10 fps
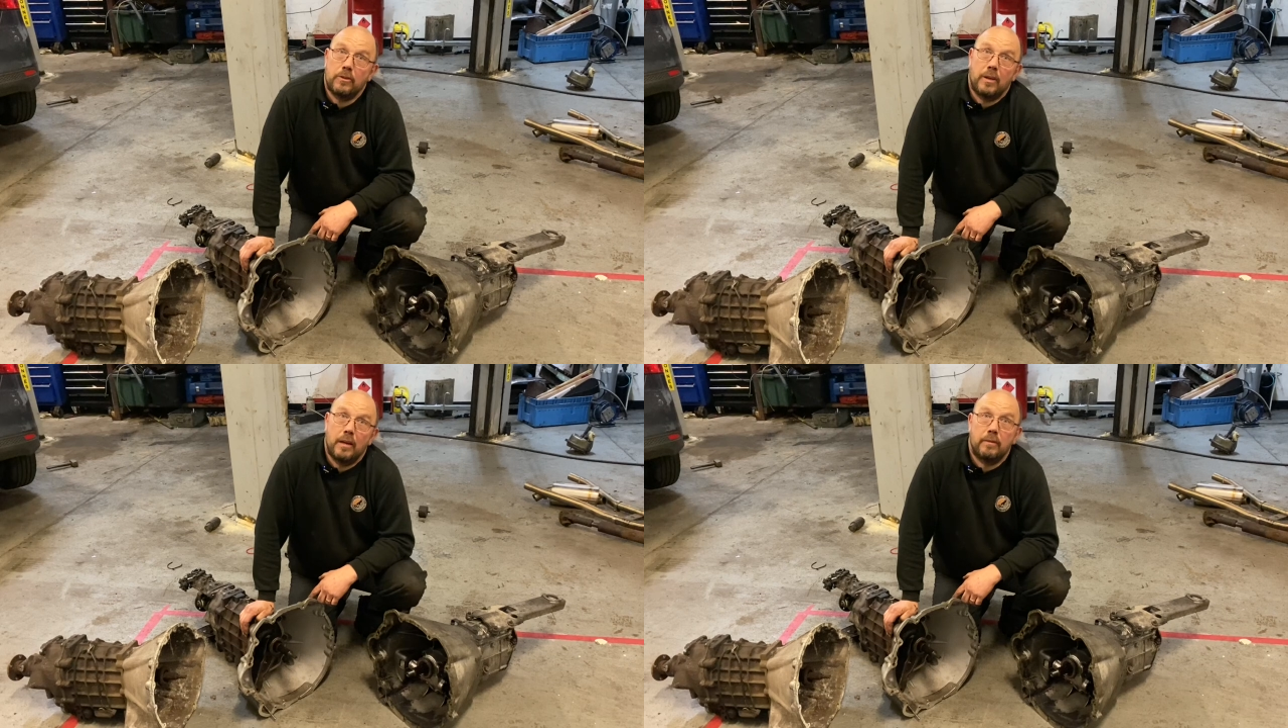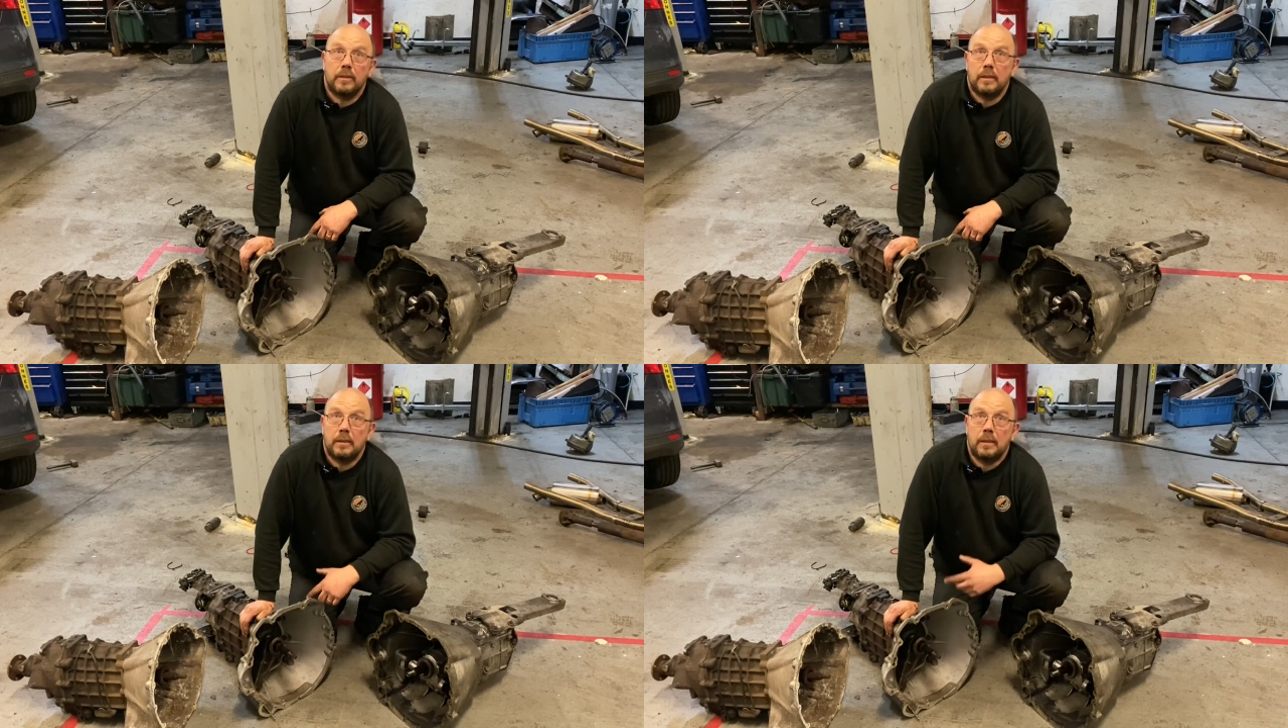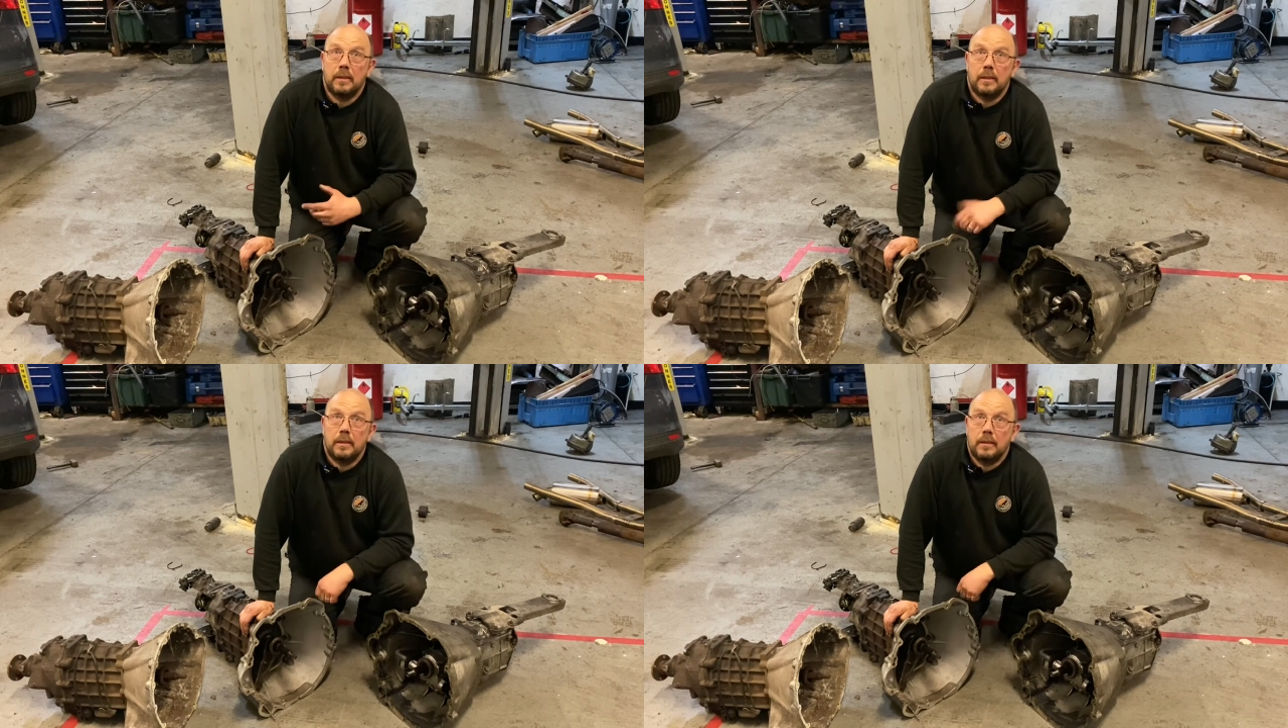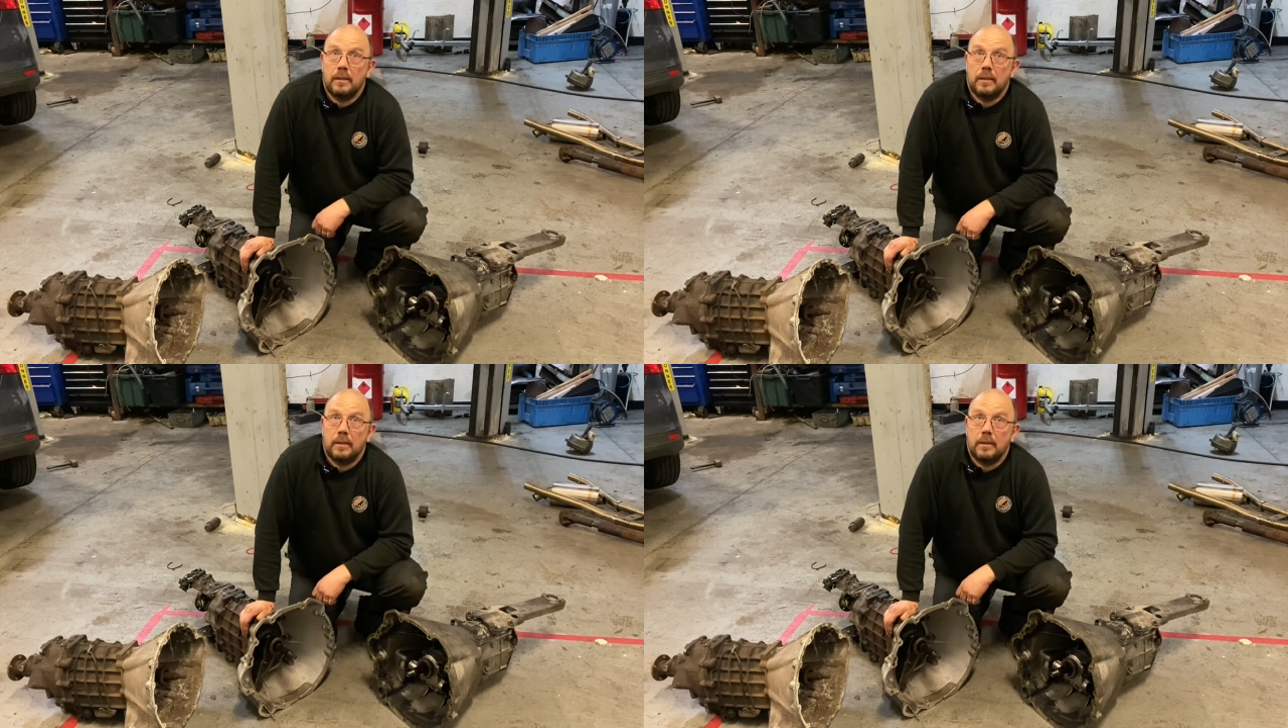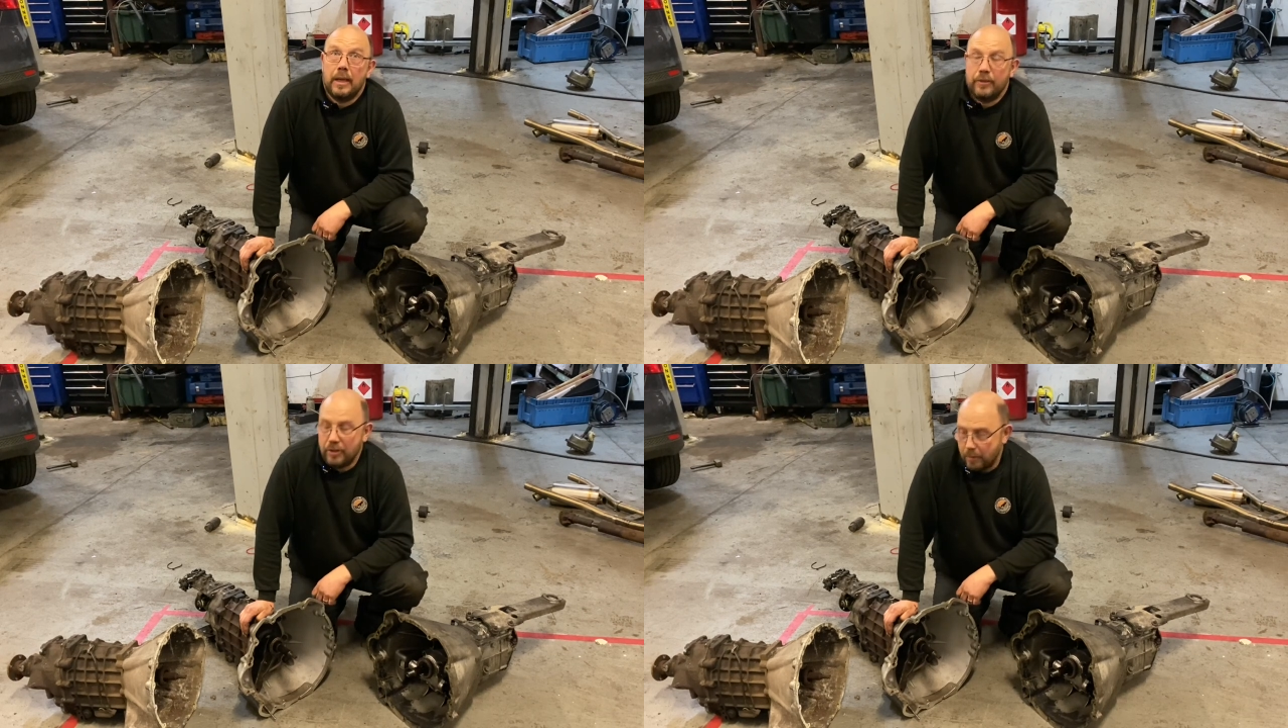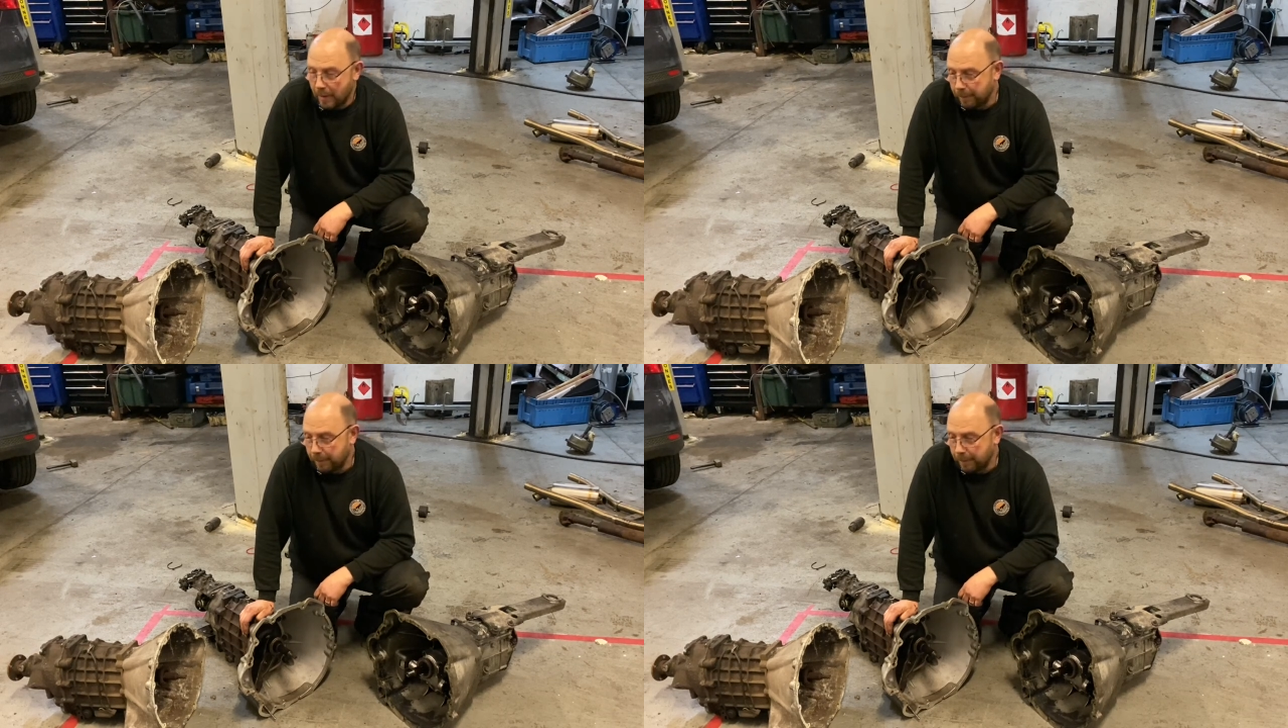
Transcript: out of a SD1.